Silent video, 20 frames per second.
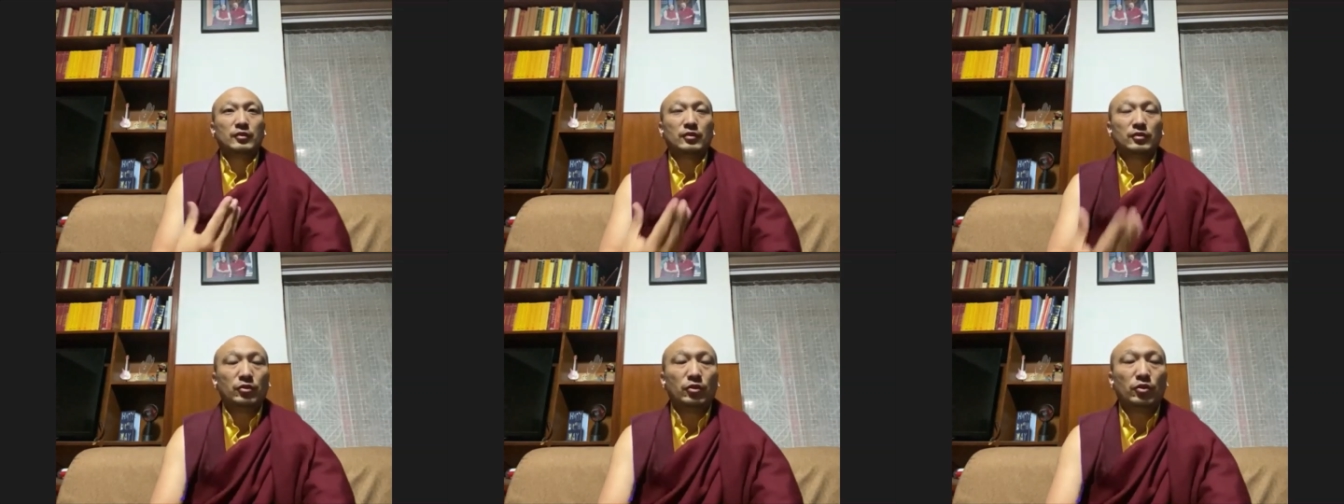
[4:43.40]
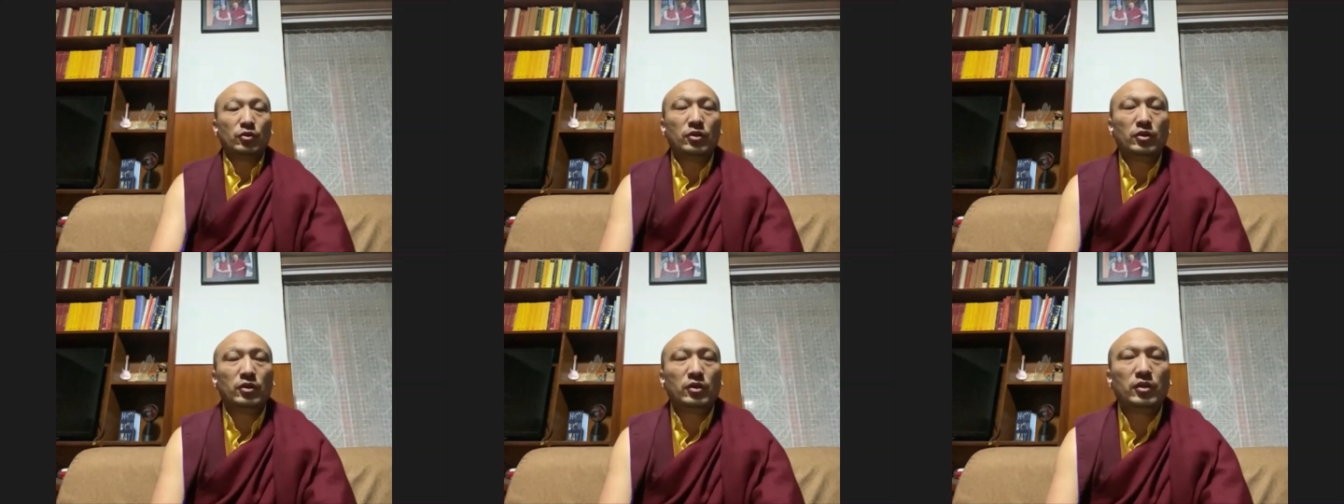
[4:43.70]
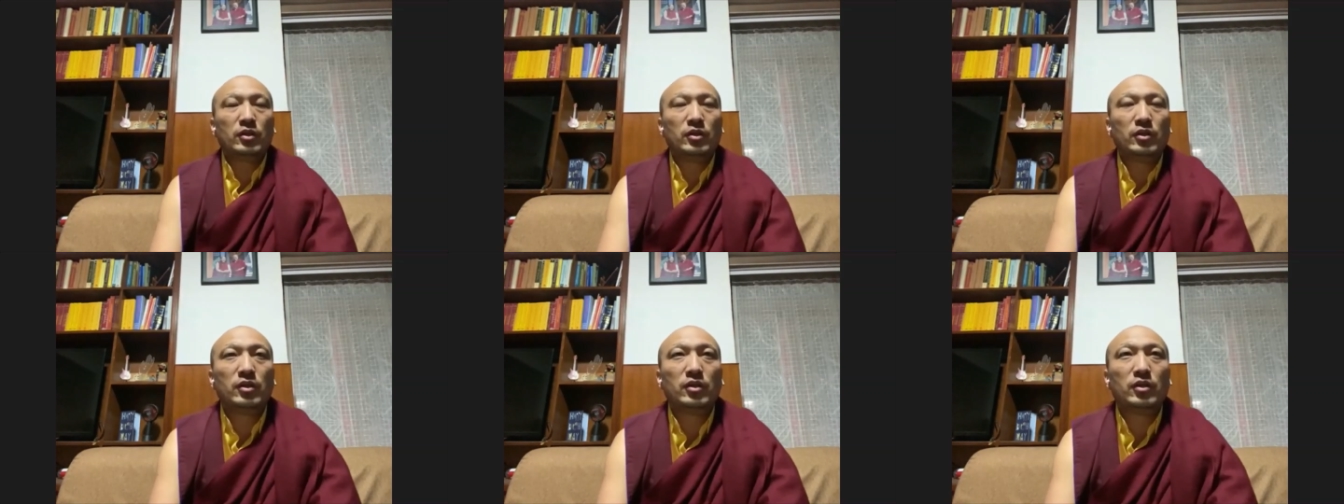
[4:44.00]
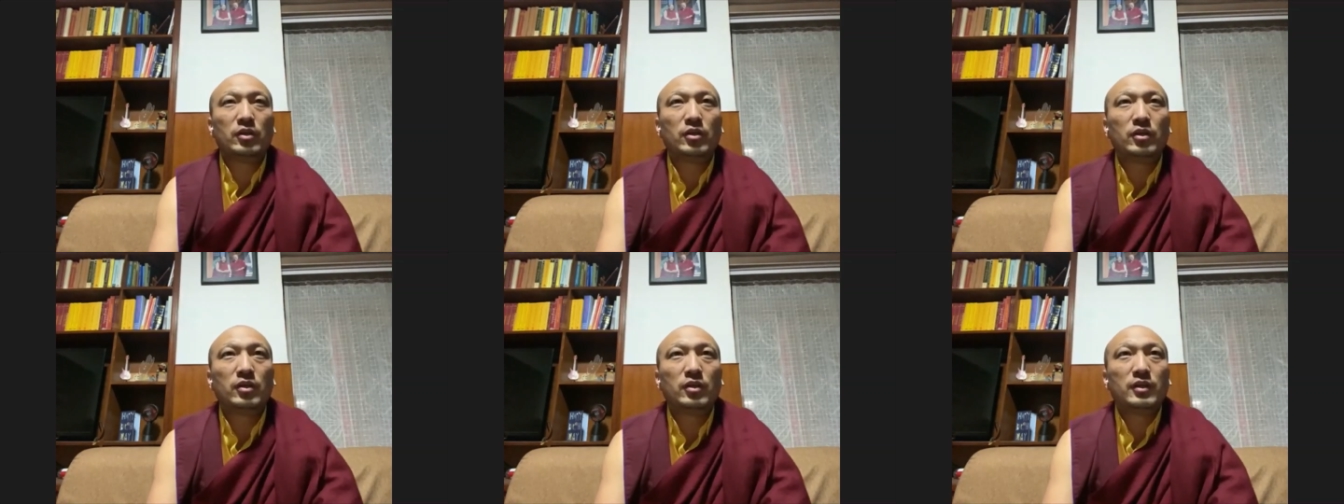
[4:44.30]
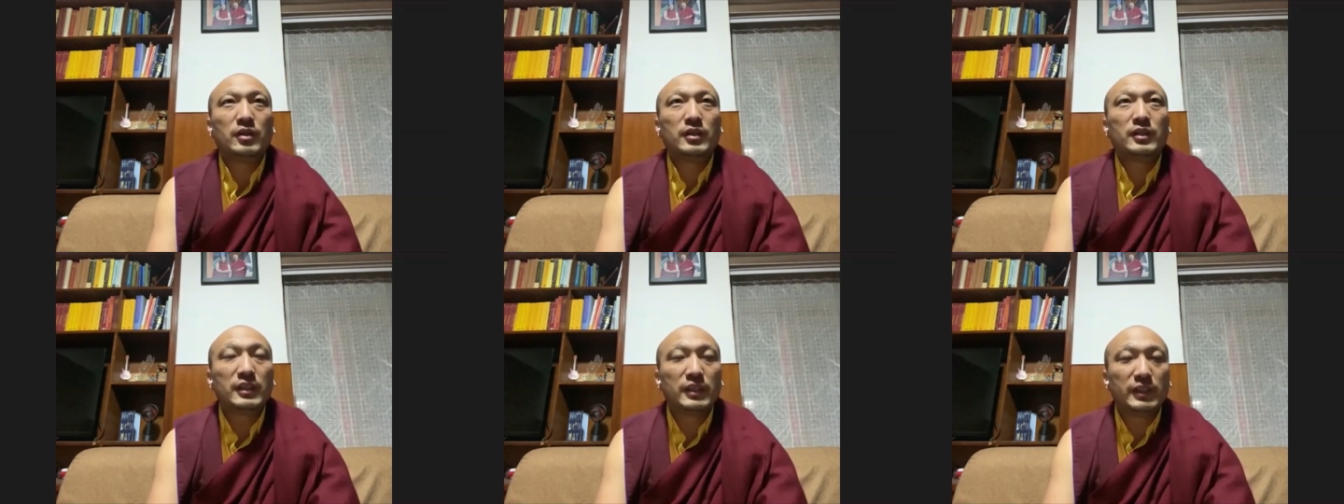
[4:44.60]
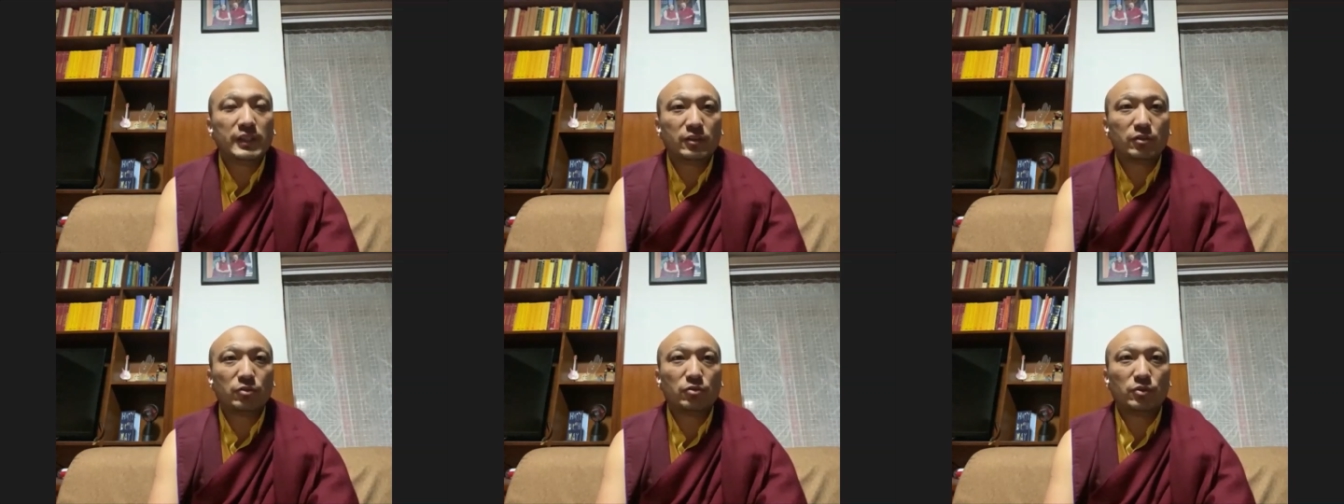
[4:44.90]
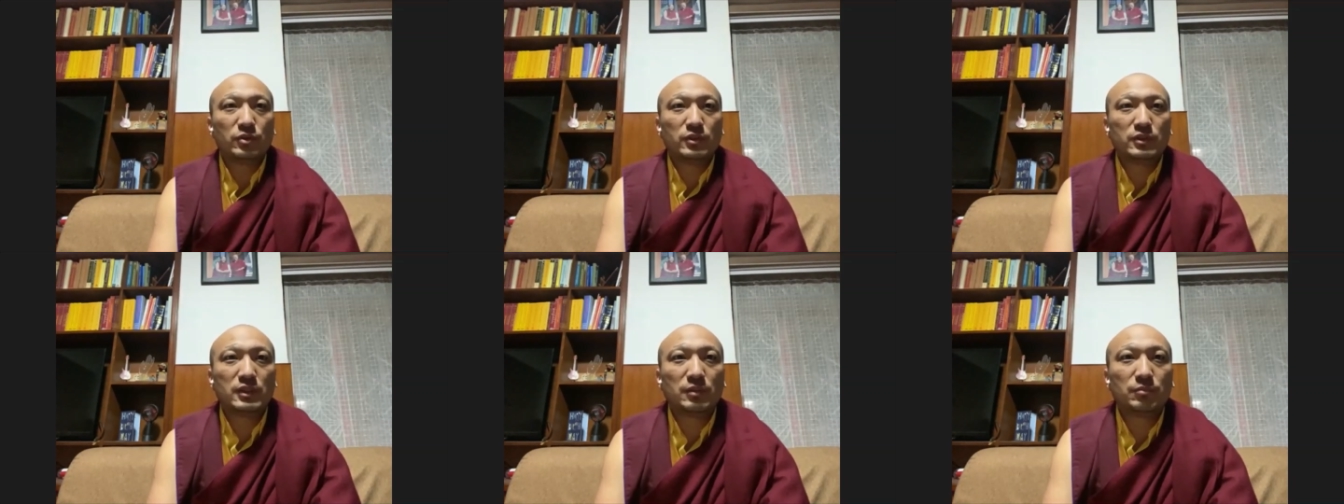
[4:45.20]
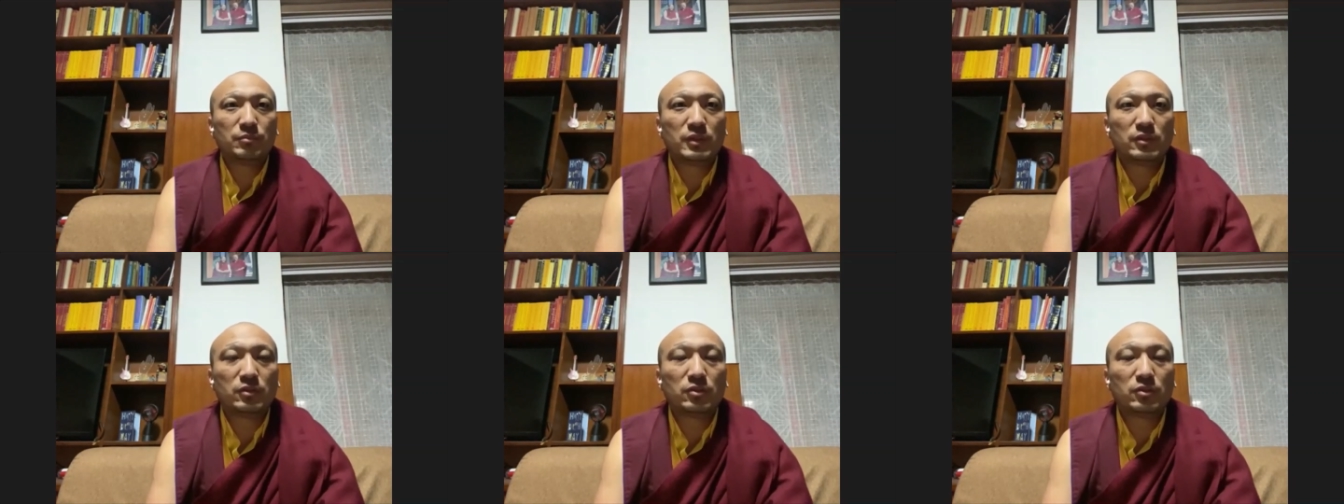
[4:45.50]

your ego or something.